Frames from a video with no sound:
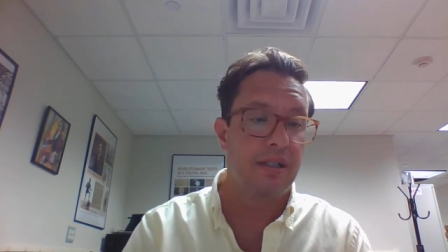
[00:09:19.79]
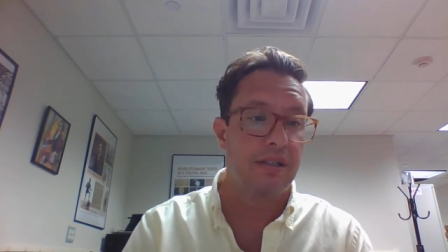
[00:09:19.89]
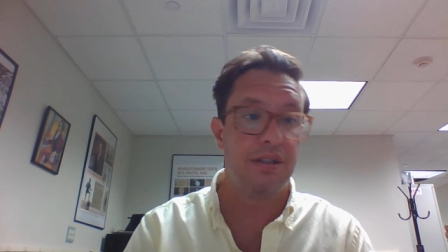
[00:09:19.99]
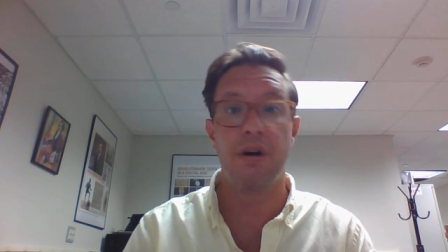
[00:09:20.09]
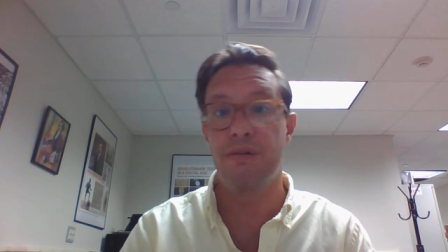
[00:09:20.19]

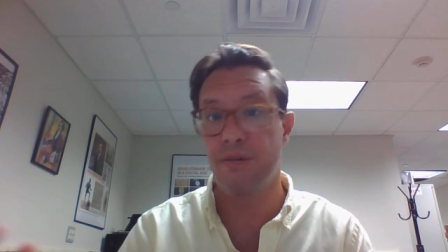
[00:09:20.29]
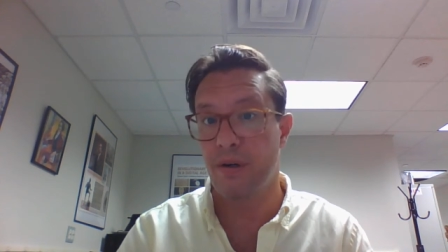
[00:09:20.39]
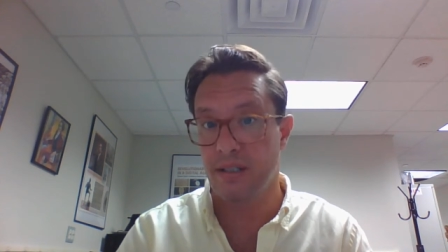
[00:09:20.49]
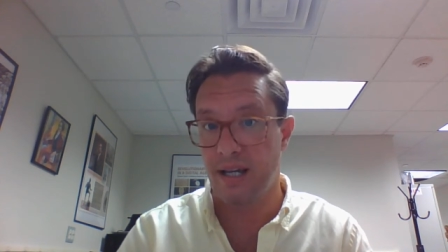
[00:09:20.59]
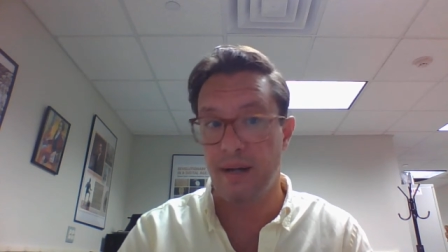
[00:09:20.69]
So,
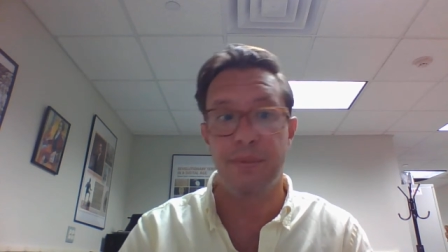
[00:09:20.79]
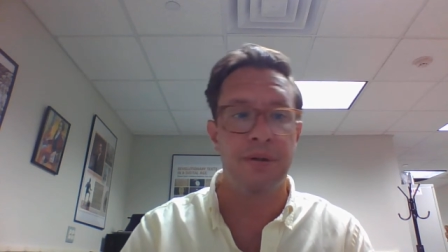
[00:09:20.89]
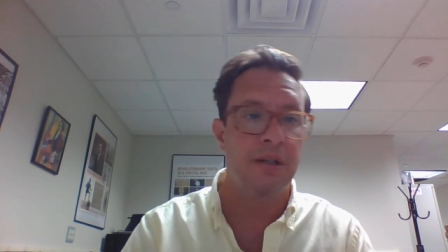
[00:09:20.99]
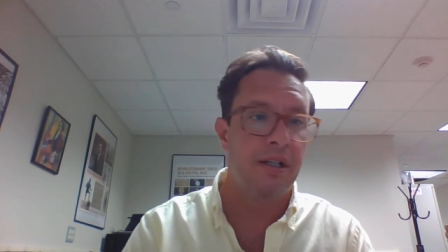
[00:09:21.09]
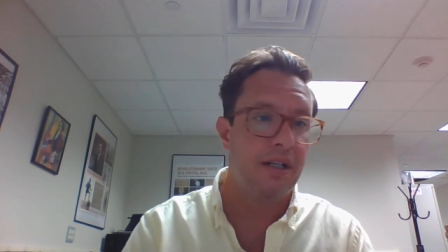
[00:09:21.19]
for
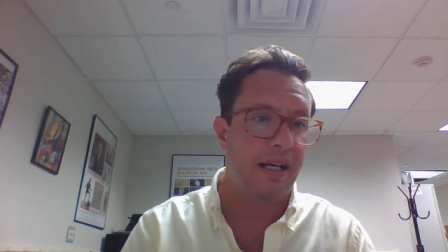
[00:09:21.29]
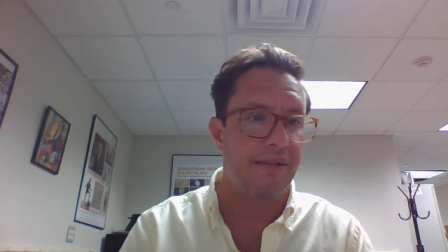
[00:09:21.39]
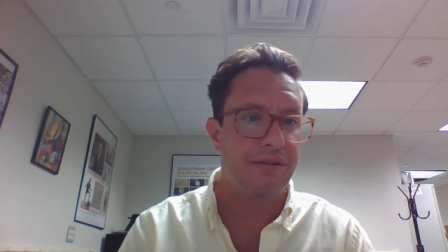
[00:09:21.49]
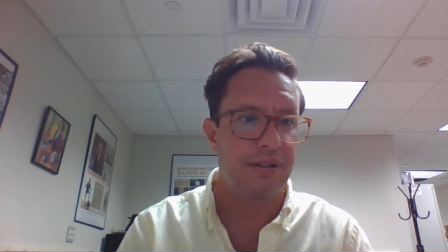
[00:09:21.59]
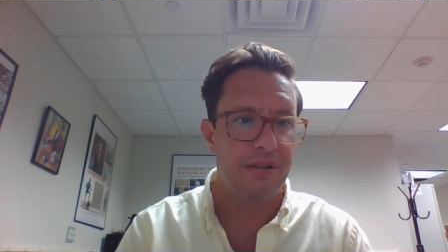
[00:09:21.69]
example,
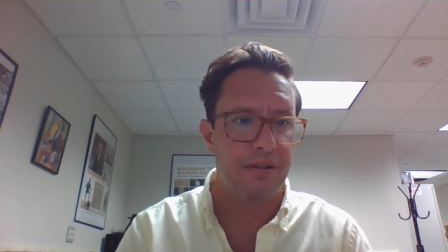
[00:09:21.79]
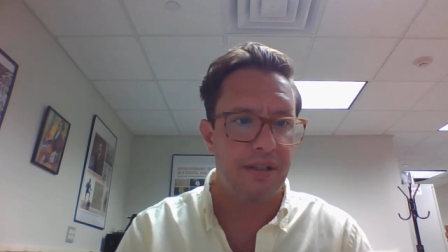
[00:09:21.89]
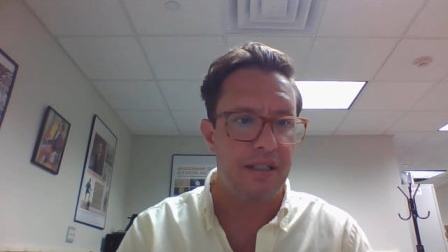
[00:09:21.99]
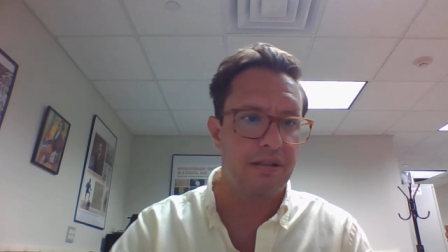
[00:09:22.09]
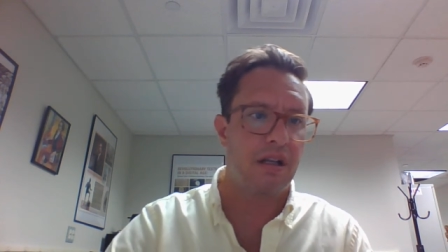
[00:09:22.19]
after
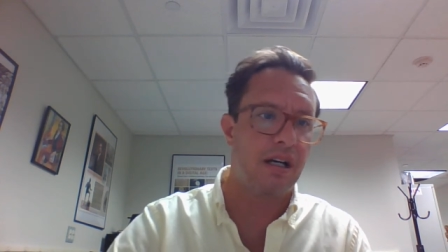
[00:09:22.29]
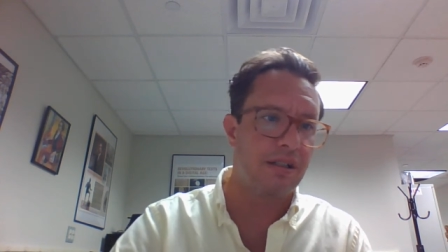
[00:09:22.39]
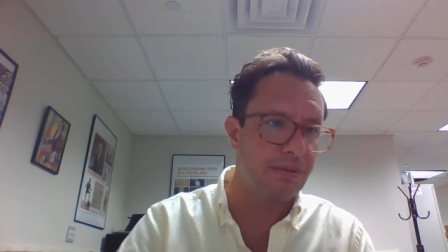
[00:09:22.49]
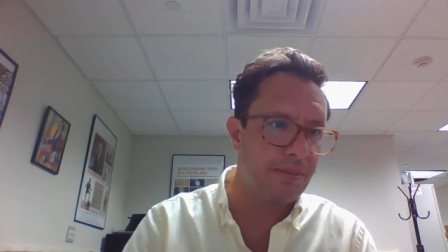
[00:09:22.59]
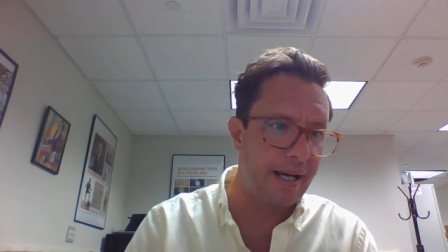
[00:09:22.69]
these
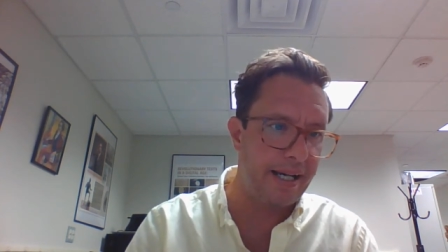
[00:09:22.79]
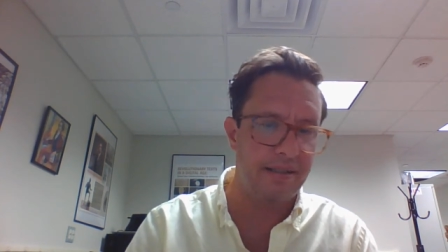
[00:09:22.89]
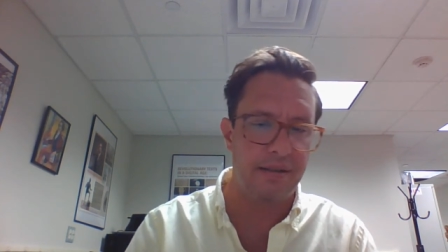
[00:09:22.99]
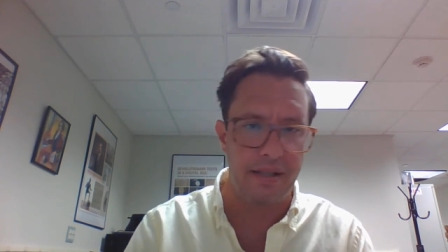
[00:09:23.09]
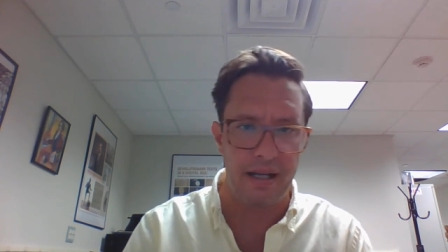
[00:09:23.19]
laws were
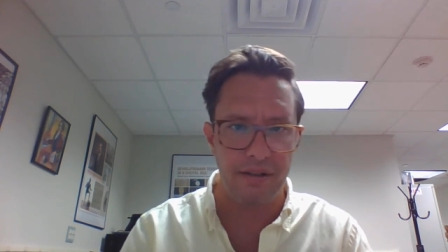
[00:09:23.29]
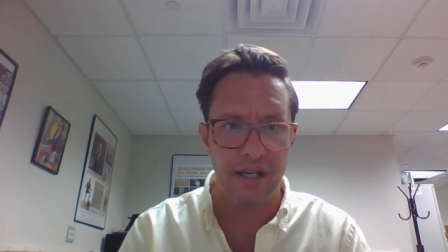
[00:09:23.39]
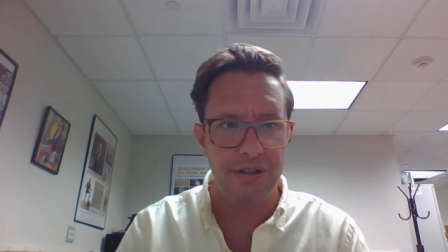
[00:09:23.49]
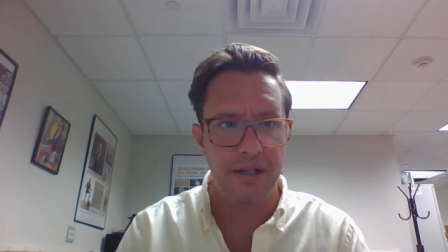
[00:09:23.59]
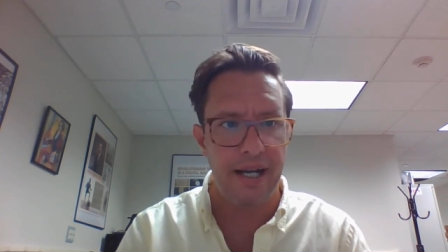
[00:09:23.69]
passed, the
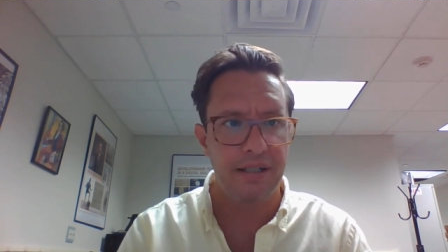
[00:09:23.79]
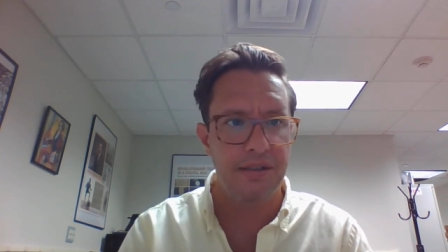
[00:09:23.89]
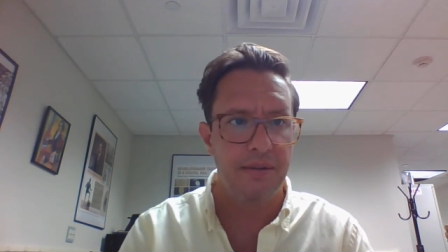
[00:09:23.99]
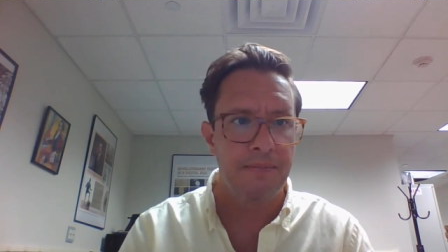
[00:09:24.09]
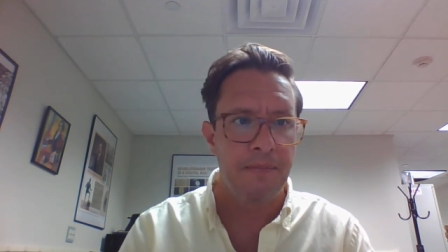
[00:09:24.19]
Navigation Acts,